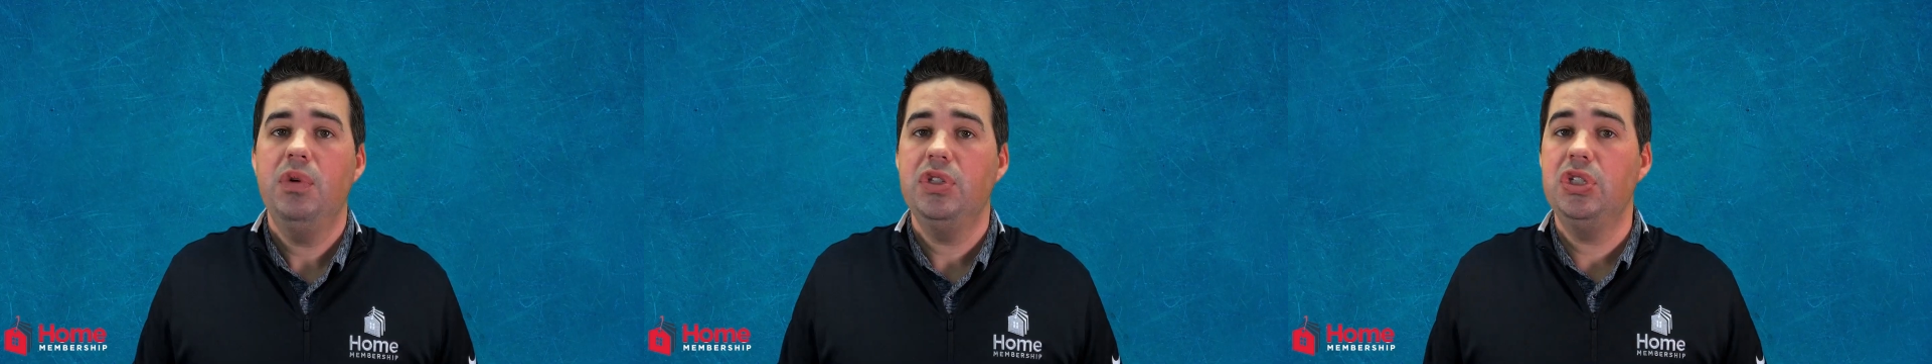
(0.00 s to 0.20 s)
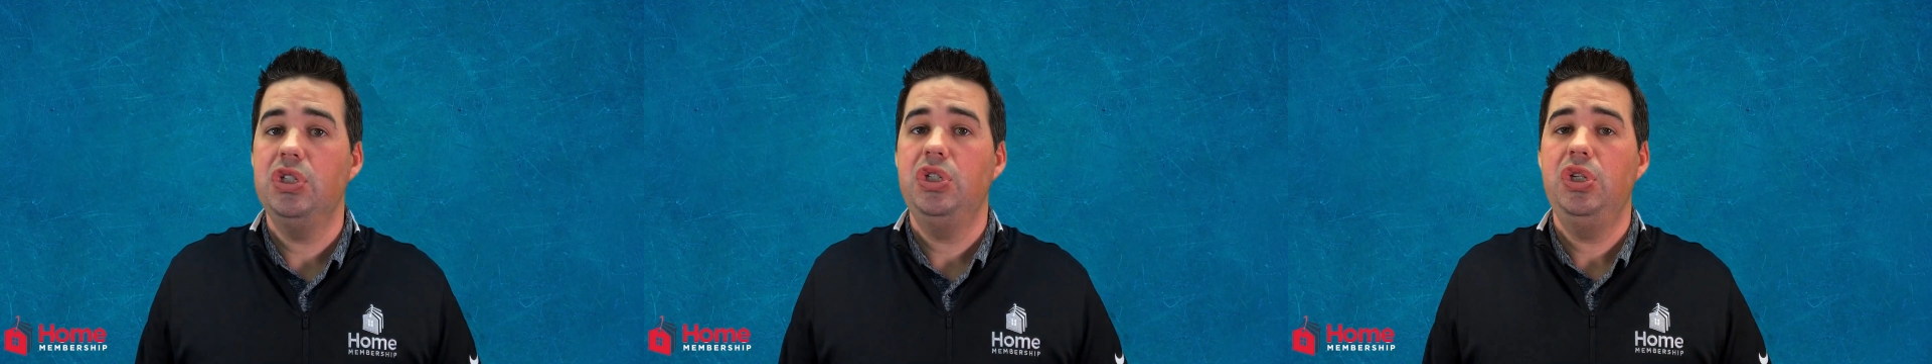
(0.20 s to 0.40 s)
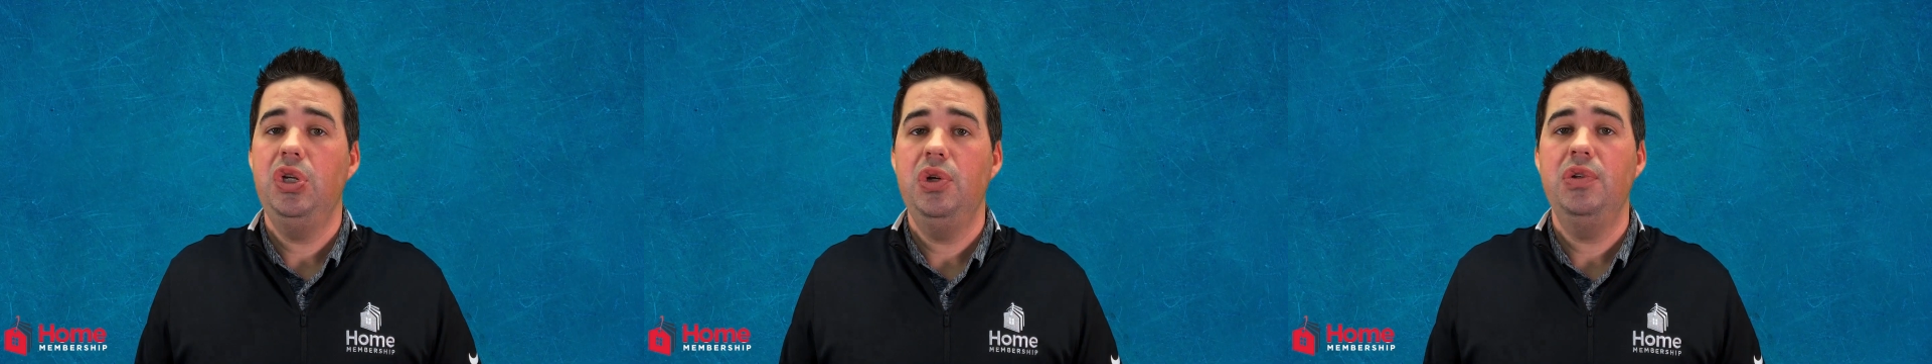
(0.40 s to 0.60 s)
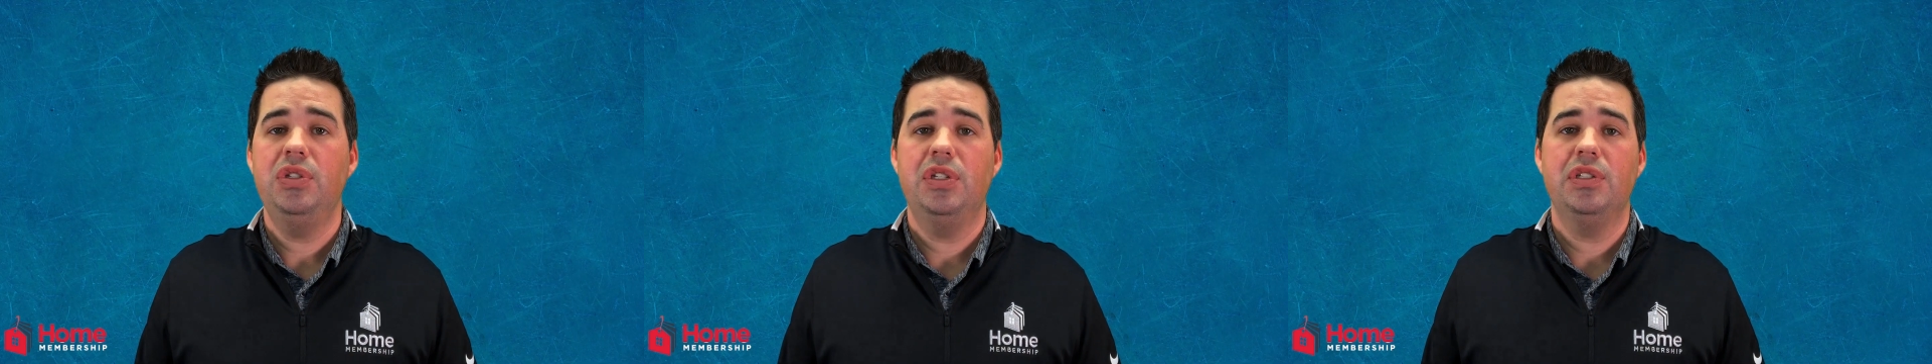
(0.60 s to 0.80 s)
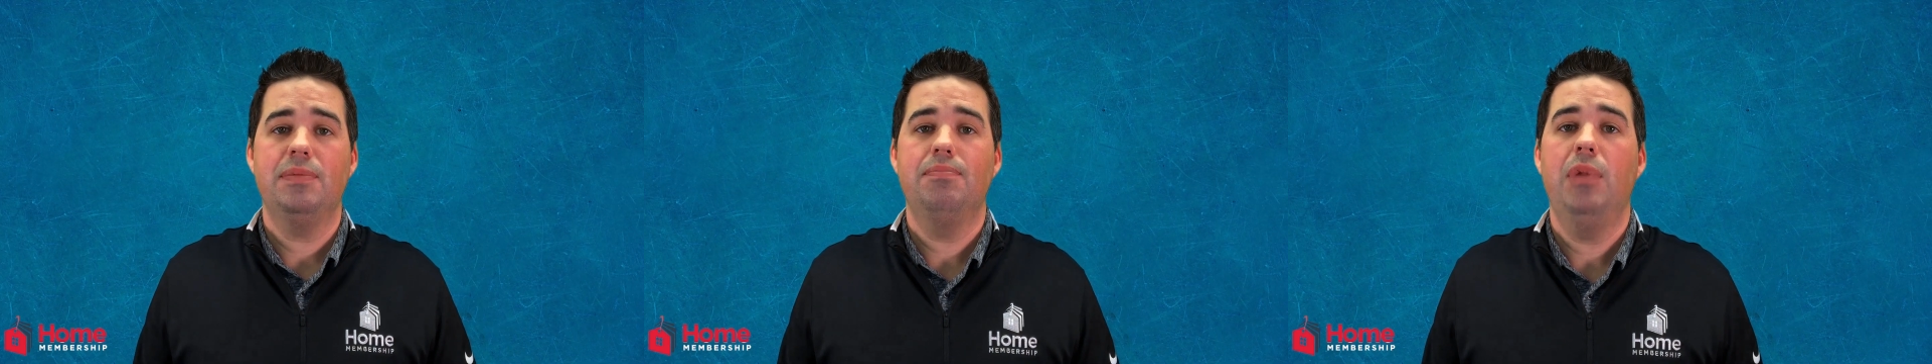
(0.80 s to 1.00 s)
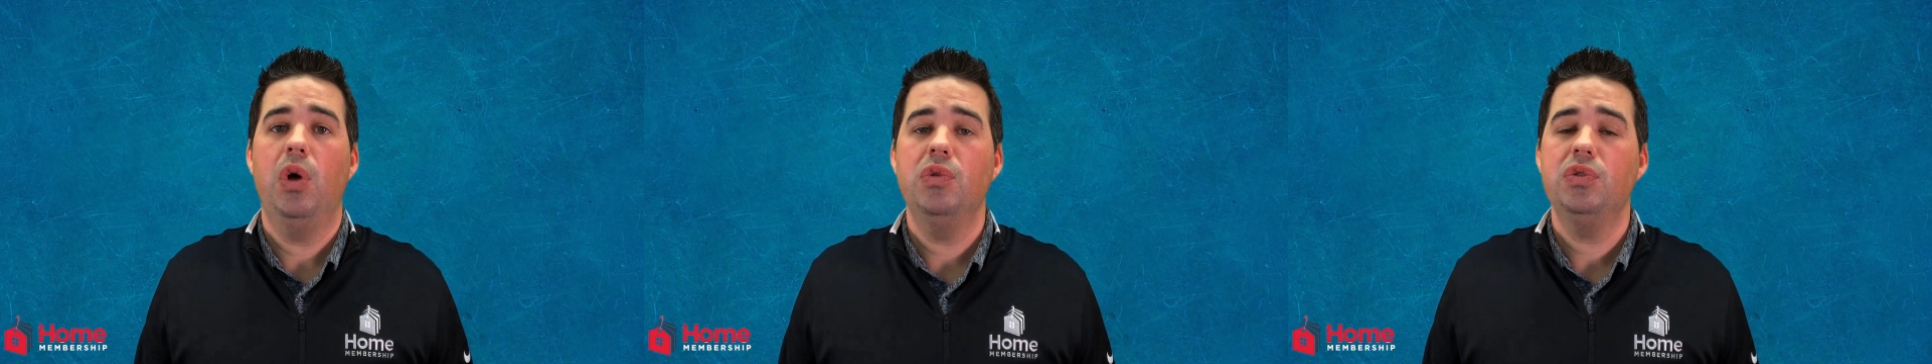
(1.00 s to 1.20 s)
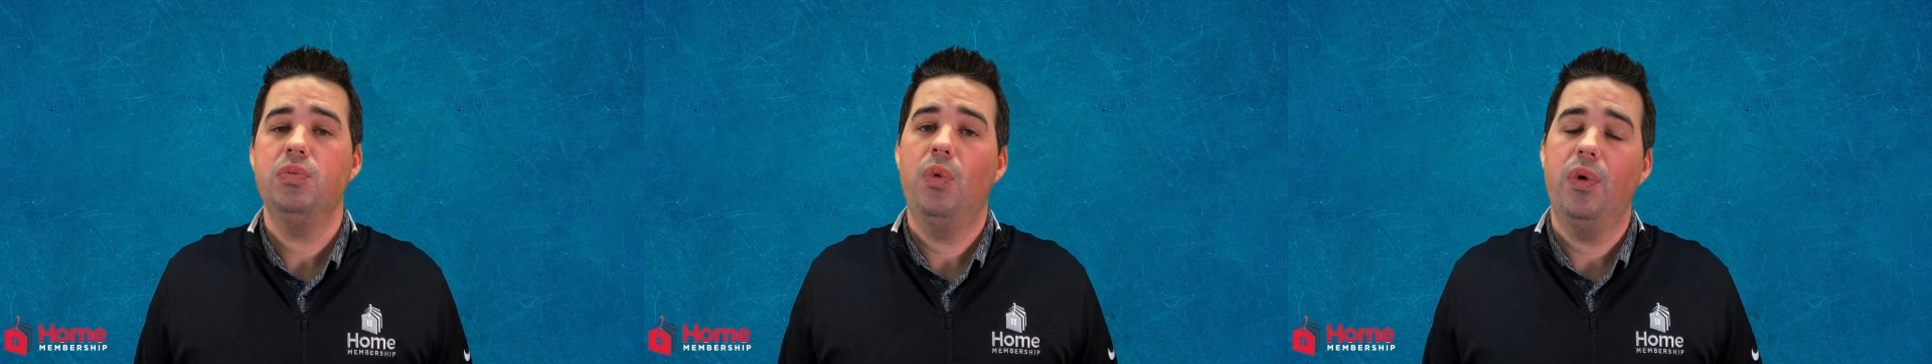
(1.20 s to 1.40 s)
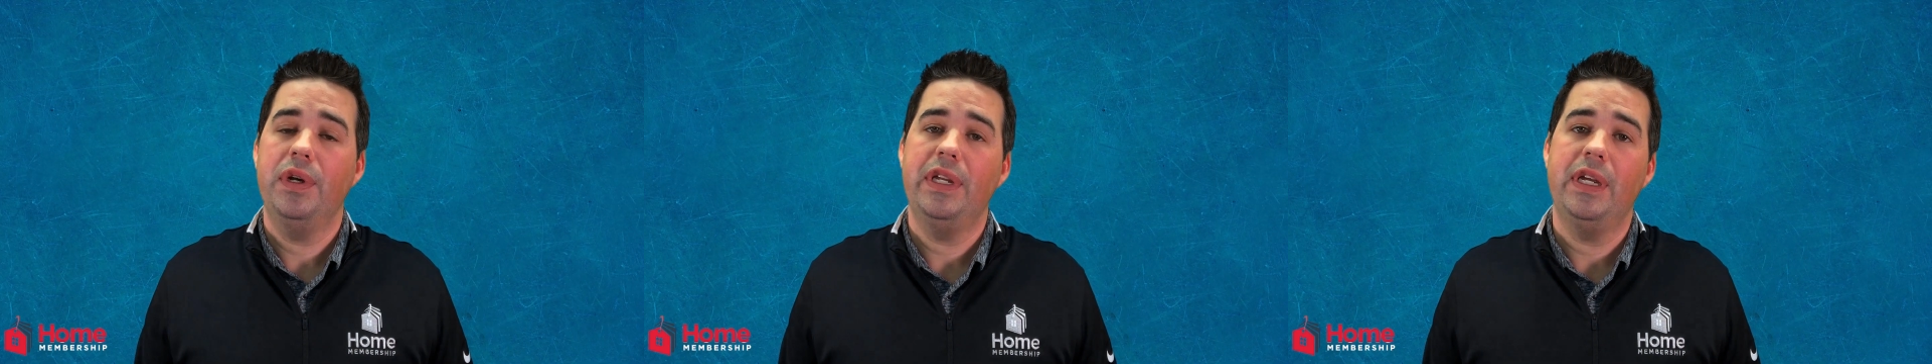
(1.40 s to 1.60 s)
which is huge since
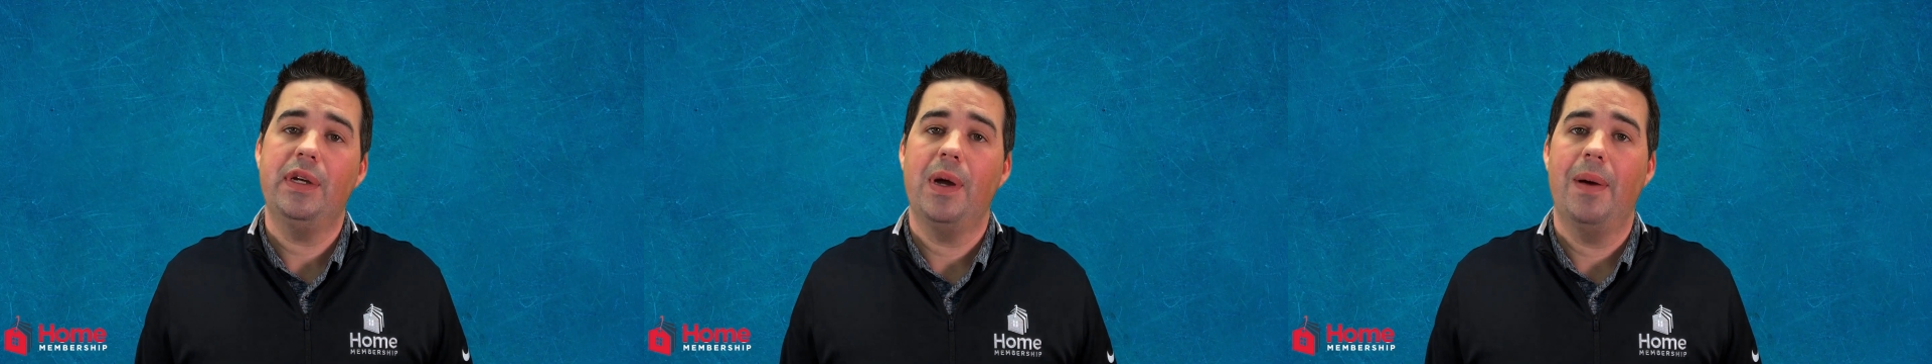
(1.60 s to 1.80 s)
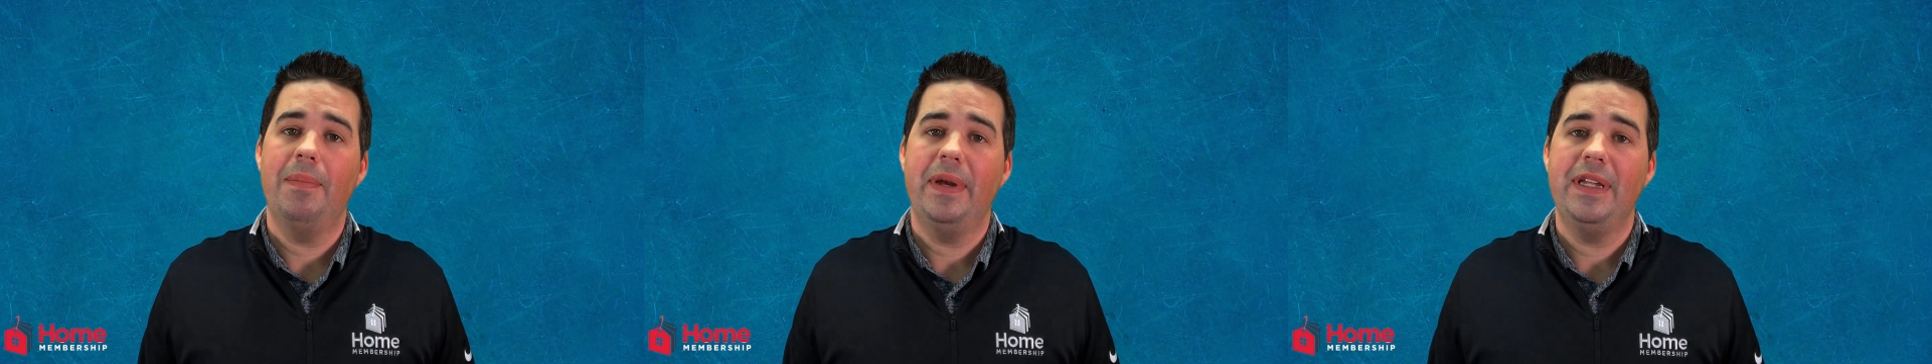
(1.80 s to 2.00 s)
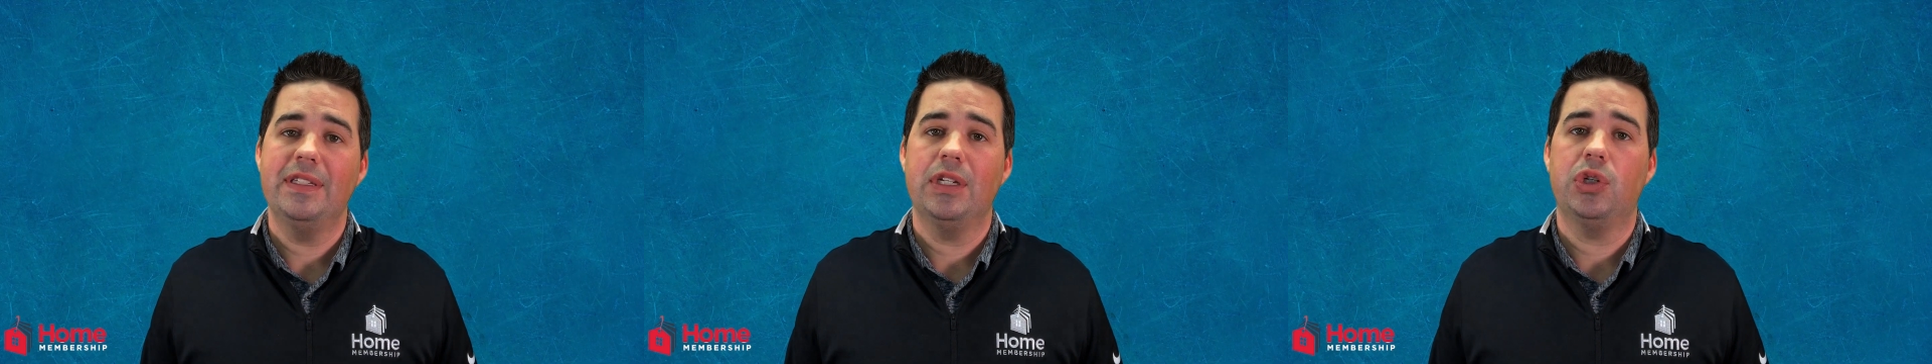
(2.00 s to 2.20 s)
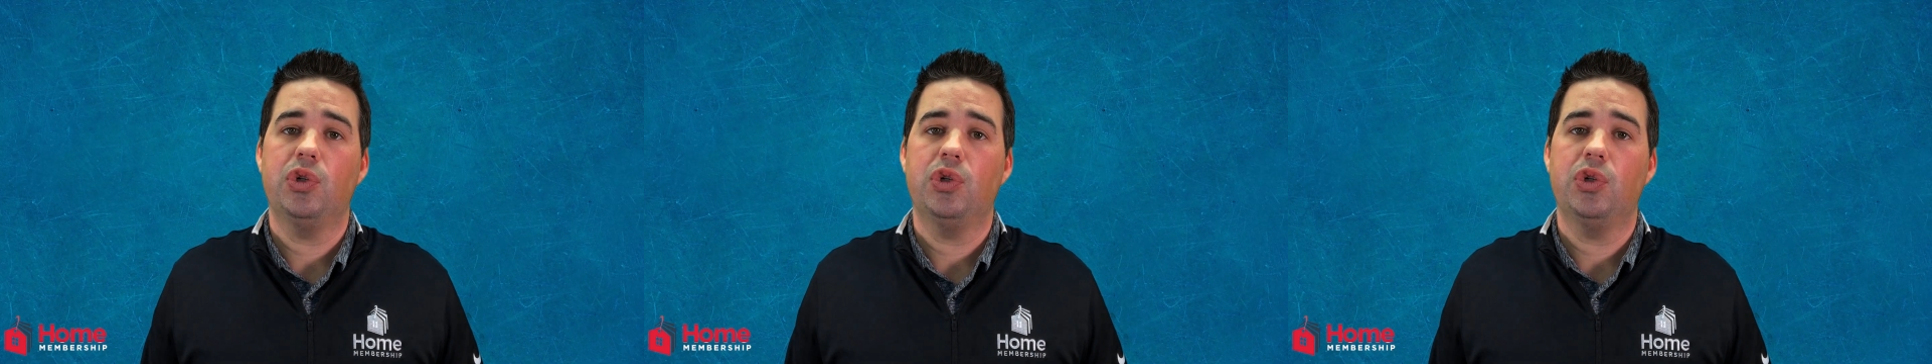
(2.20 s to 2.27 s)
most warranty companies